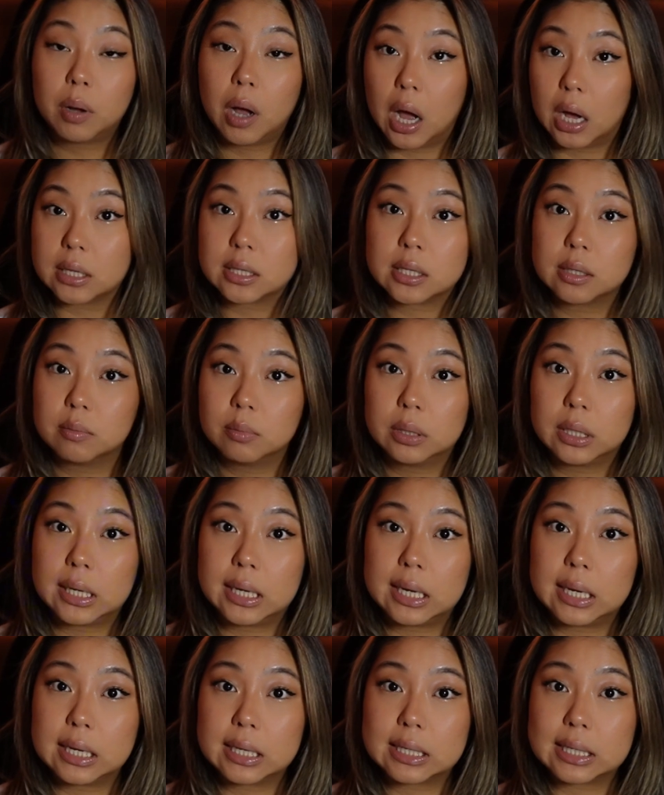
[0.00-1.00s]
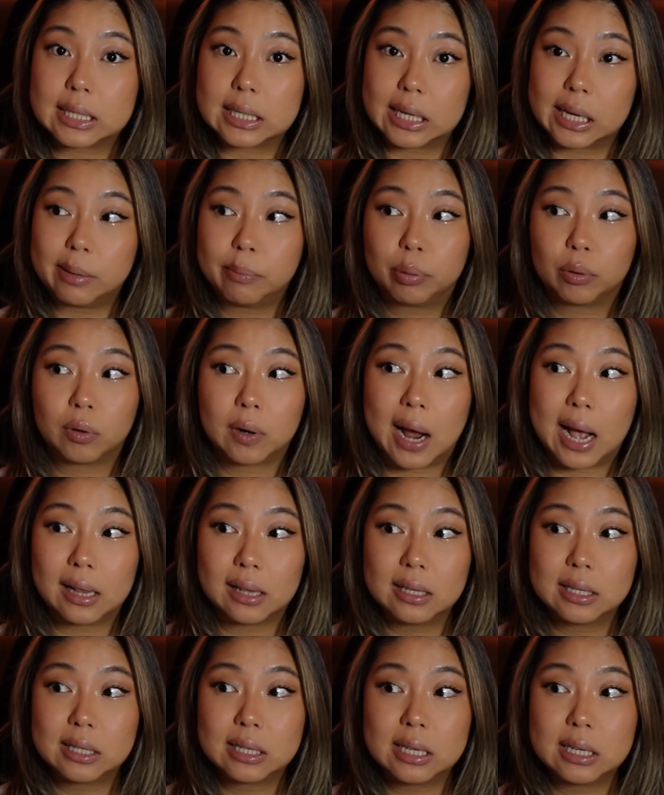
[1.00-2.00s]
possibly sleep
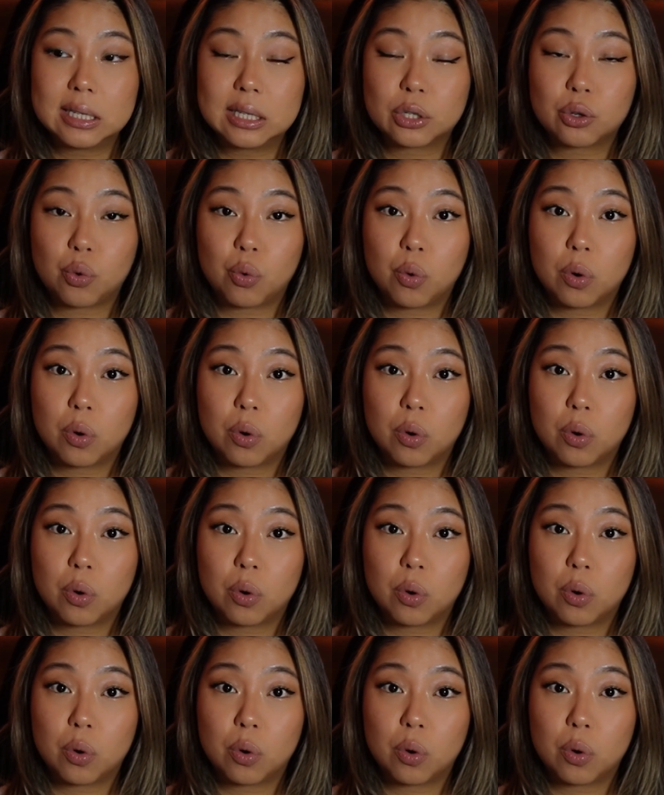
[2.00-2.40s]
paralysis